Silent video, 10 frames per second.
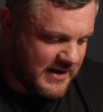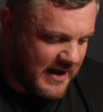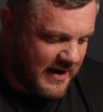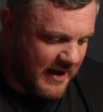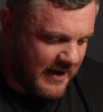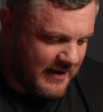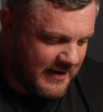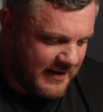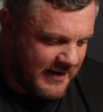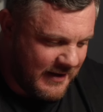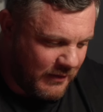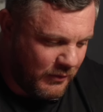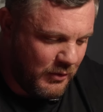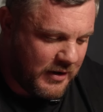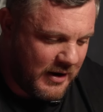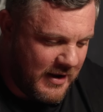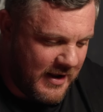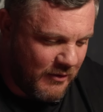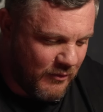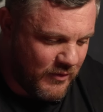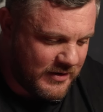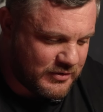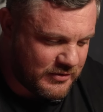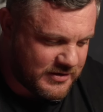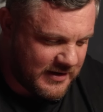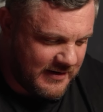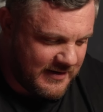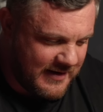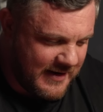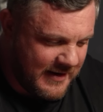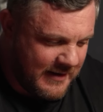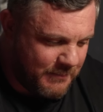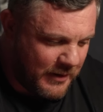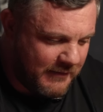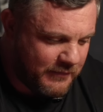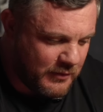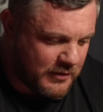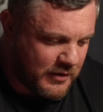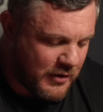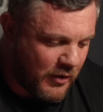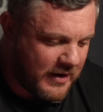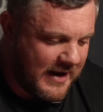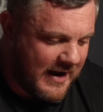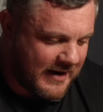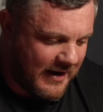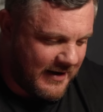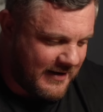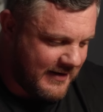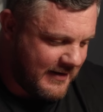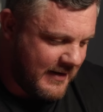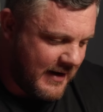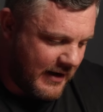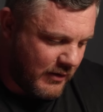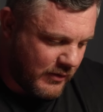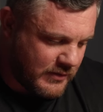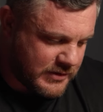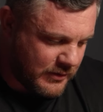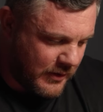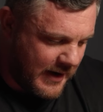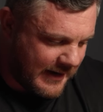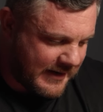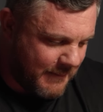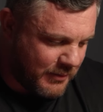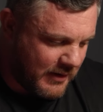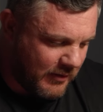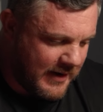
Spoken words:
Nana, Luke Richardson, Pavel Kordiaka, and also a couple of